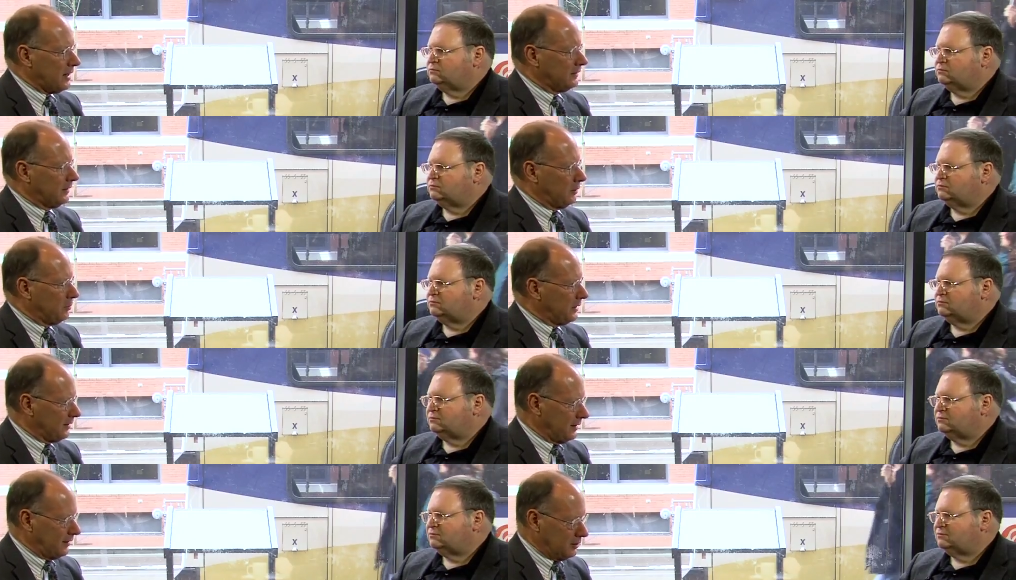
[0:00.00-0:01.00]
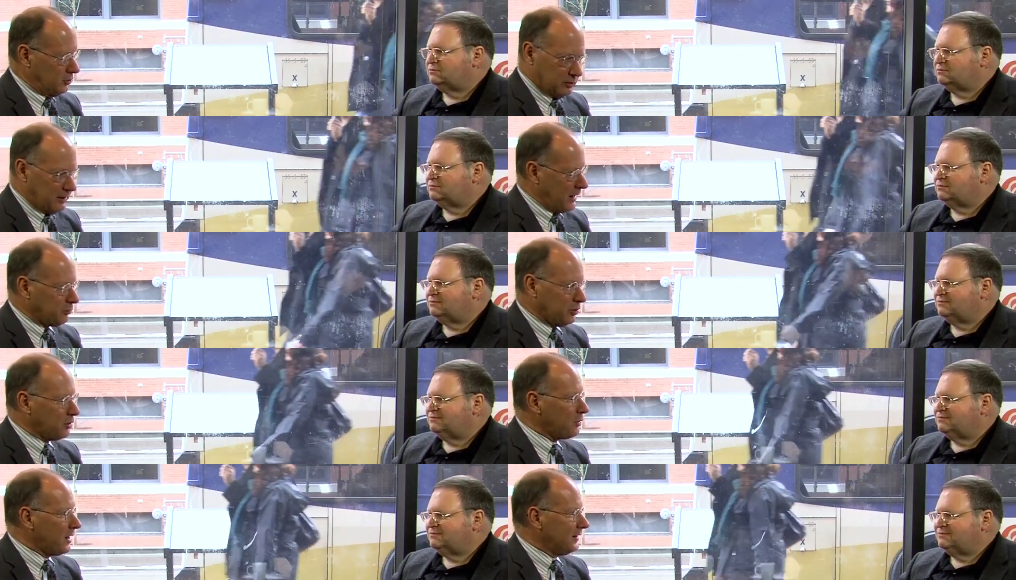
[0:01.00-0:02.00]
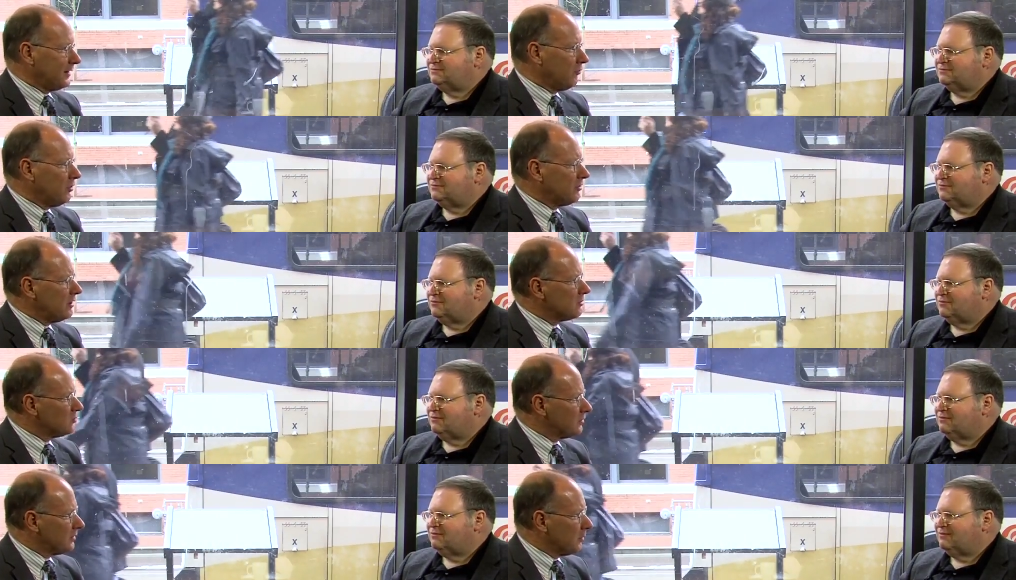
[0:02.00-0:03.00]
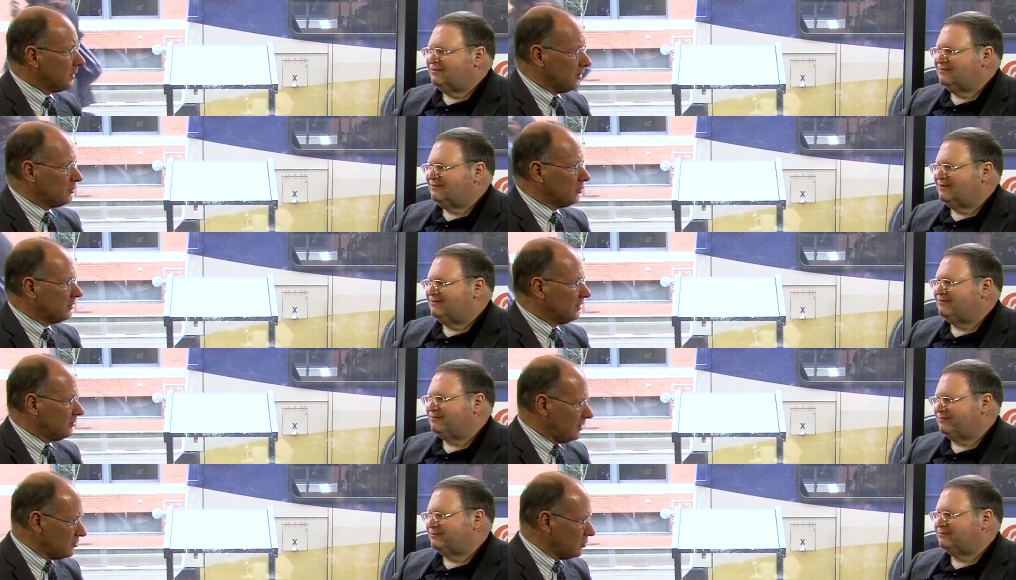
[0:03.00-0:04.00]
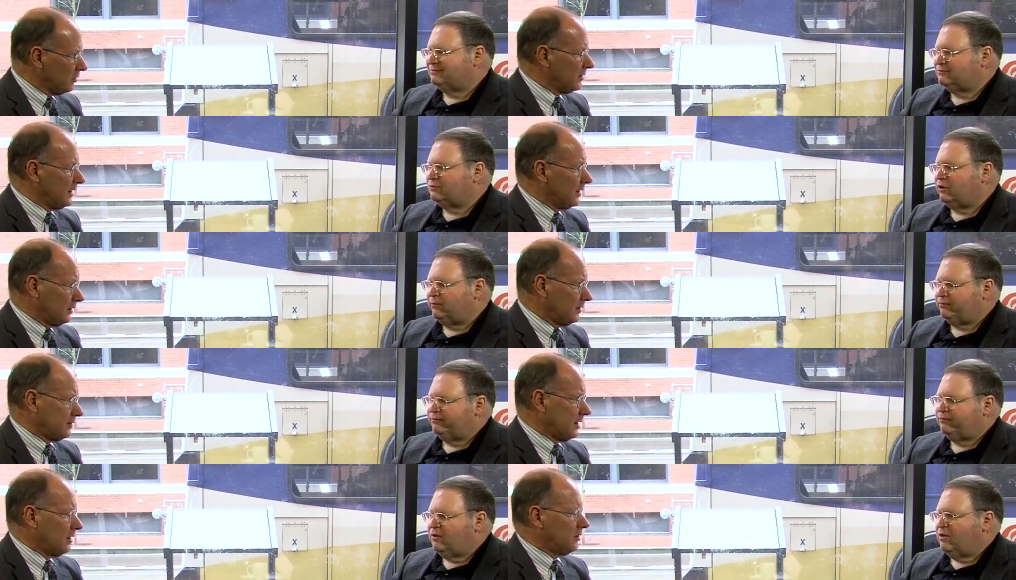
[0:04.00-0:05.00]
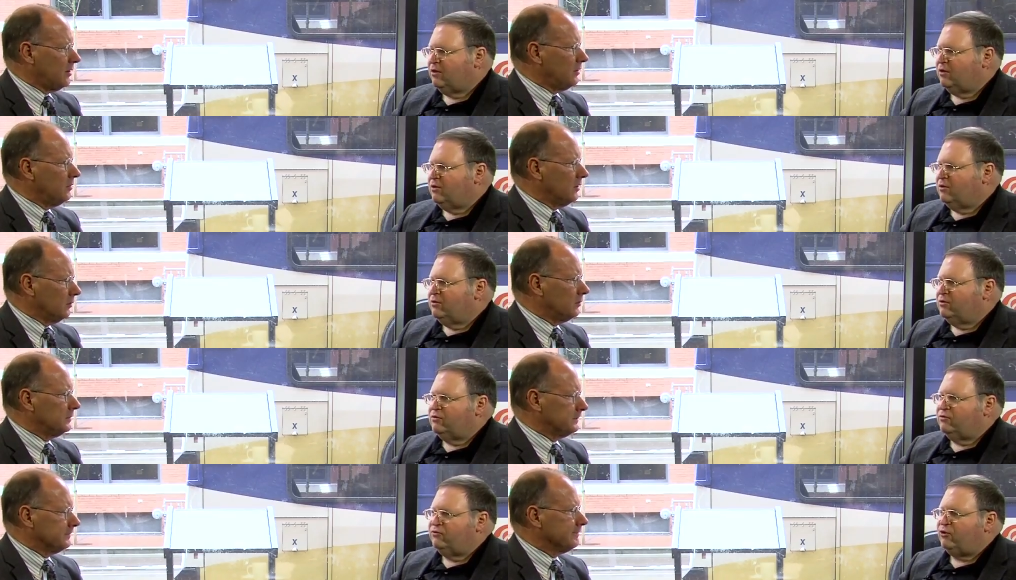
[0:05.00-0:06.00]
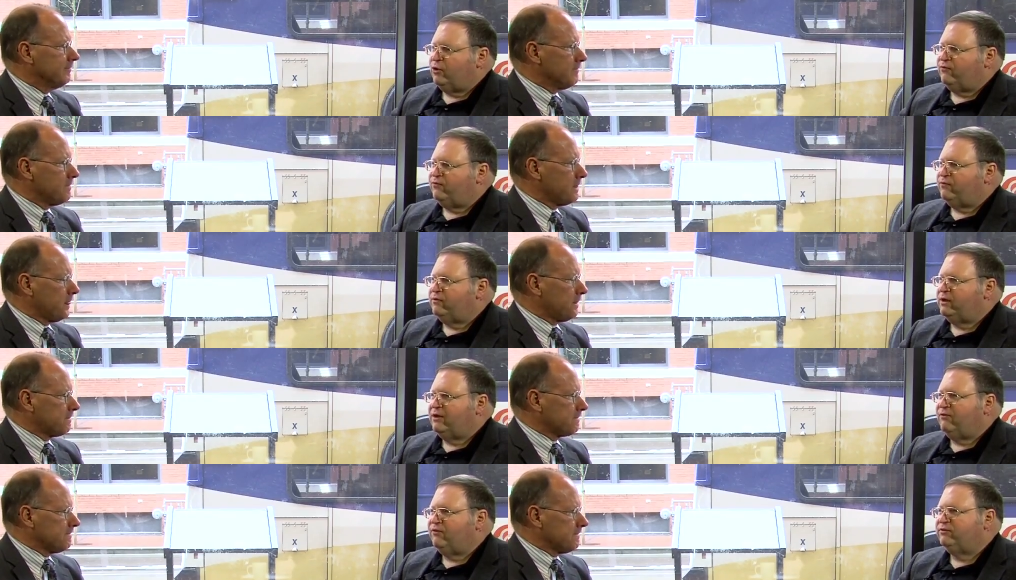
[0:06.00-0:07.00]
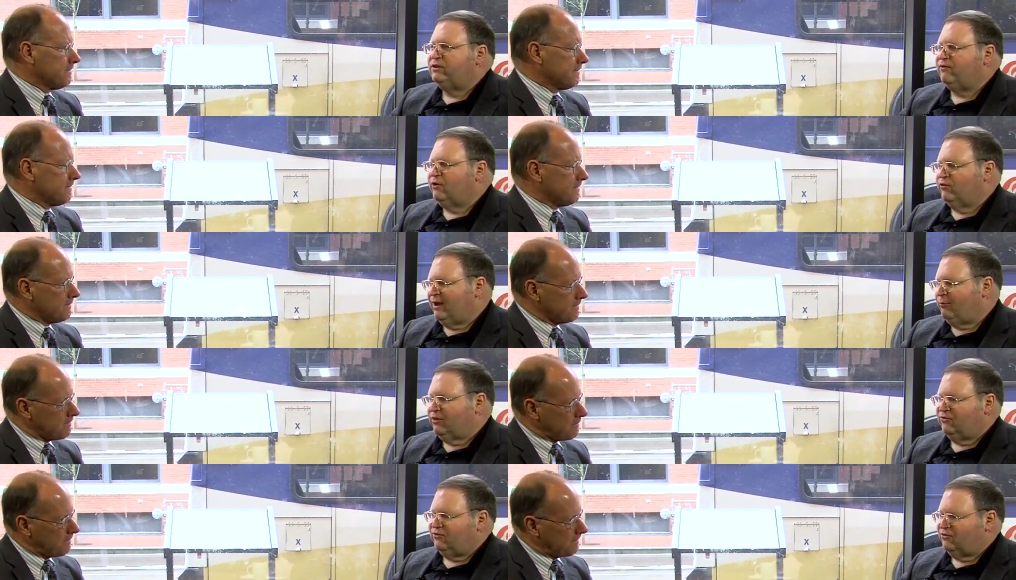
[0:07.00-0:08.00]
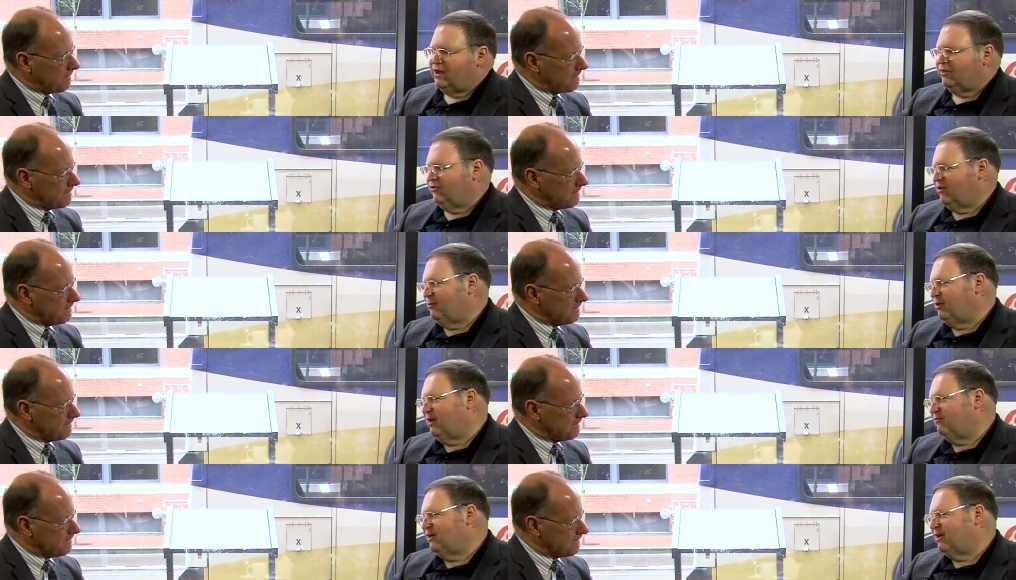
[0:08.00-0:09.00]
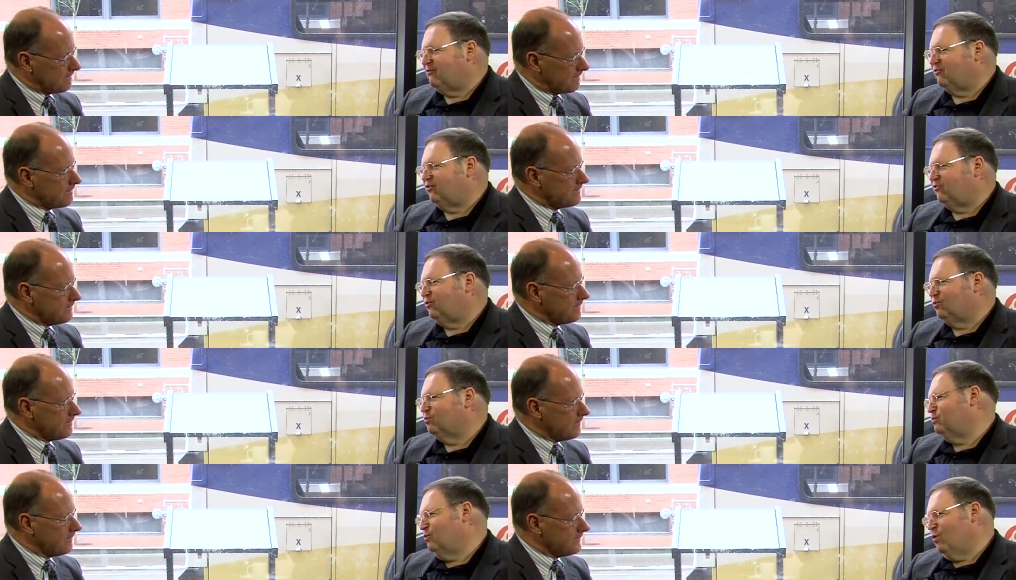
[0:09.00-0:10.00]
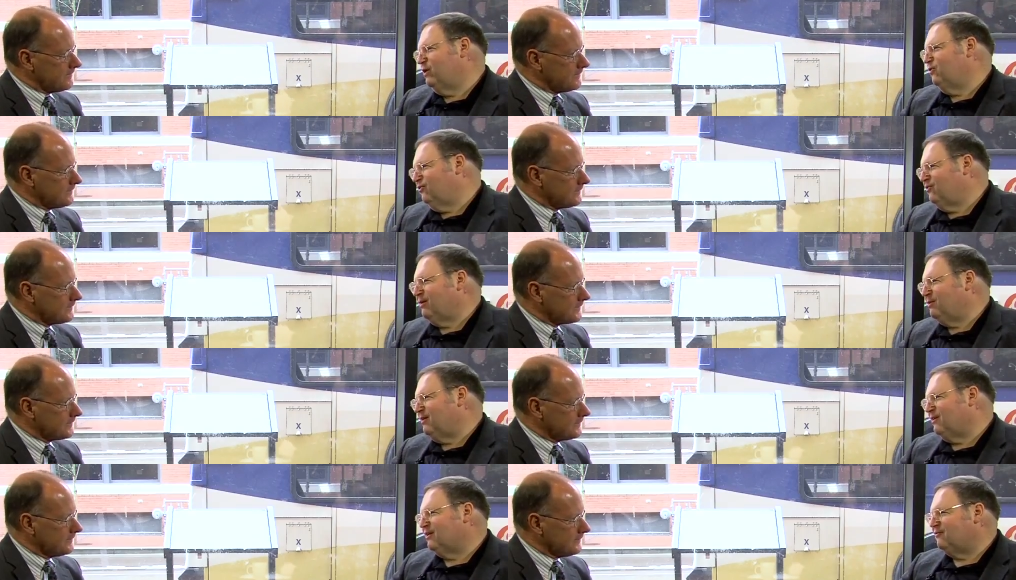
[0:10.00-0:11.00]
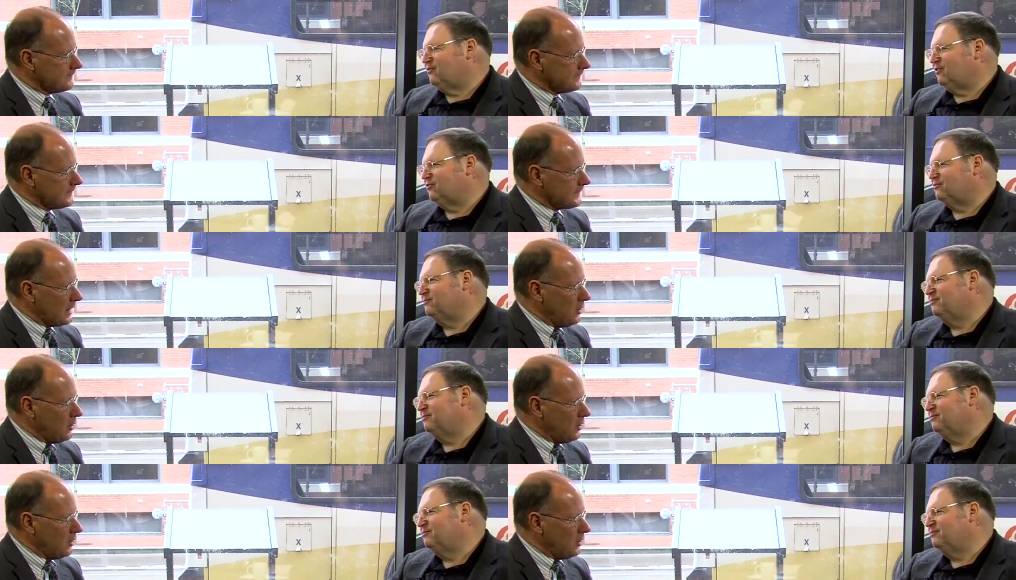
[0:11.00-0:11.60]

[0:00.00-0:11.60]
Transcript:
Speaker 1: out there, but you're absolutely right that every station was there because there was constituency and a desire to do those.
Speaker 2: So if a difficult time like this is not the time to have that conversation, what is the time to have that conversation?